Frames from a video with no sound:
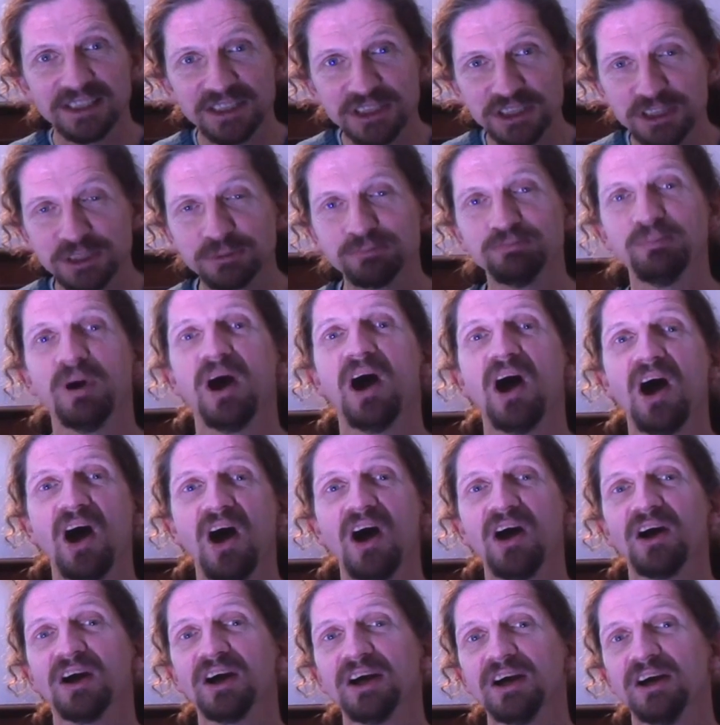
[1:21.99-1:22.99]

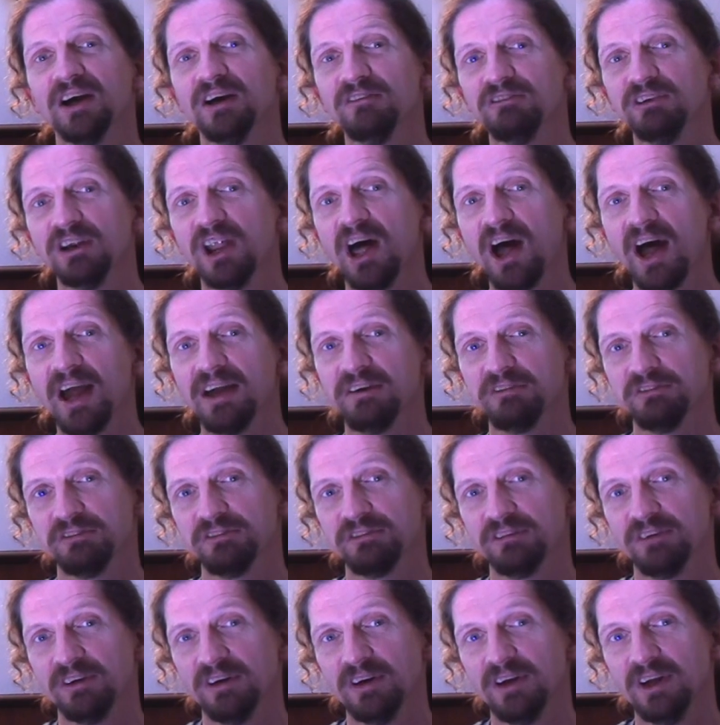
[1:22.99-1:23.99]
spark of
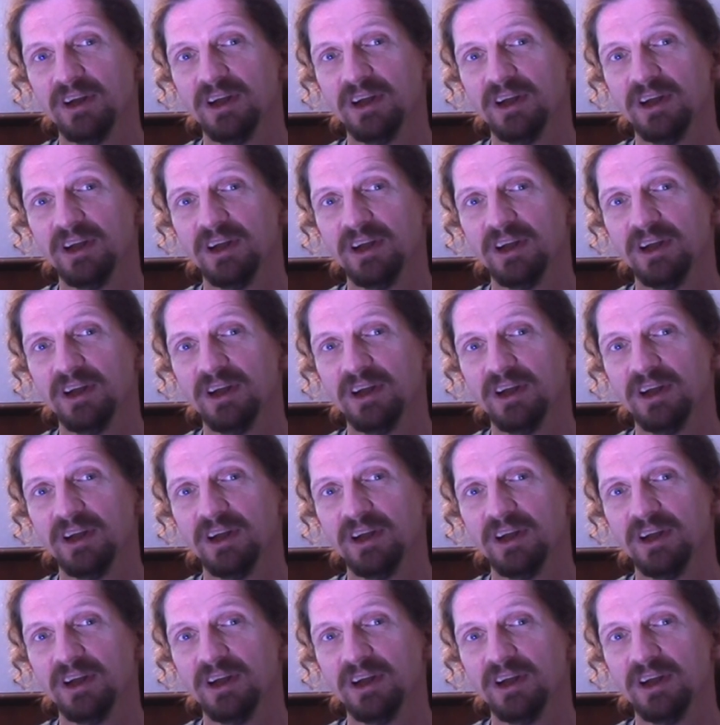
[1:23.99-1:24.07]
life.